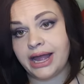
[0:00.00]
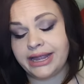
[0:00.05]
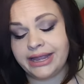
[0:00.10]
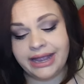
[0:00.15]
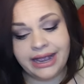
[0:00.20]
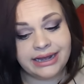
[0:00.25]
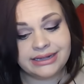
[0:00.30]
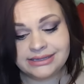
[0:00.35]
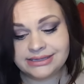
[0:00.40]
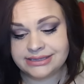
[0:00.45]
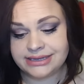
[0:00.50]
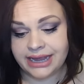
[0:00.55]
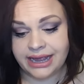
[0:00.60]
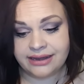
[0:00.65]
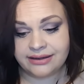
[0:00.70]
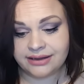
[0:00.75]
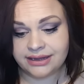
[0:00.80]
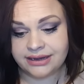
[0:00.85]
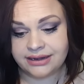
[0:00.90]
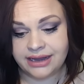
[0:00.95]
I can't
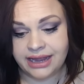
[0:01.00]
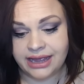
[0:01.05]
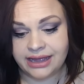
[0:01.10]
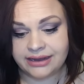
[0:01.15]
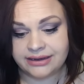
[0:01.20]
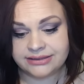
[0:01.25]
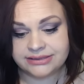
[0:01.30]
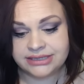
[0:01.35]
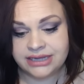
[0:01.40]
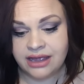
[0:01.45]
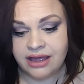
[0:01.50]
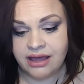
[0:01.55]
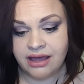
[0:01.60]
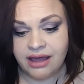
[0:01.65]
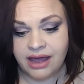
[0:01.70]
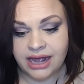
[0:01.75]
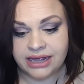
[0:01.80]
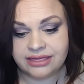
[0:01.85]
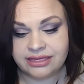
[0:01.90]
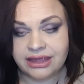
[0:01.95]
stand it, and
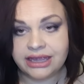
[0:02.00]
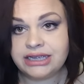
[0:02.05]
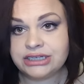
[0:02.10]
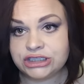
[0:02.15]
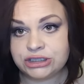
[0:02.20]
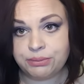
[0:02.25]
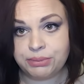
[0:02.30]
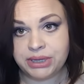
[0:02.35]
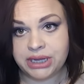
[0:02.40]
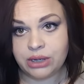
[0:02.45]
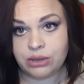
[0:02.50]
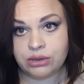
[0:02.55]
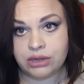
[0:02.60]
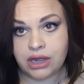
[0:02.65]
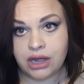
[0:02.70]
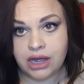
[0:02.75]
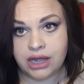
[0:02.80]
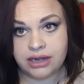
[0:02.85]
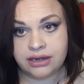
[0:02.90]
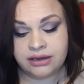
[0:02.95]
I think it should be
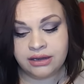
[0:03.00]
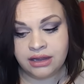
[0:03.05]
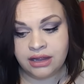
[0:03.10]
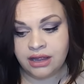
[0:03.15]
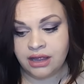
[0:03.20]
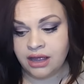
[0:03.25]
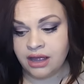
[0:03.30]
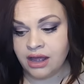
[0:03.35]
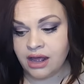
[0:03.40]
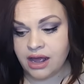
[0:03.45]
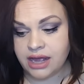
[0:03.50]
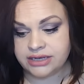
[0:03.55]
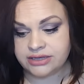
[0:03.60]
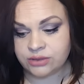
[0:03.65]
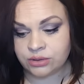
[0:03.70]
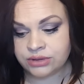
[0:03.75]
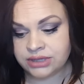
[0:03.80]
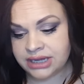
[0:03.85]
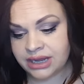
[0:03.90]
outlawed. I don't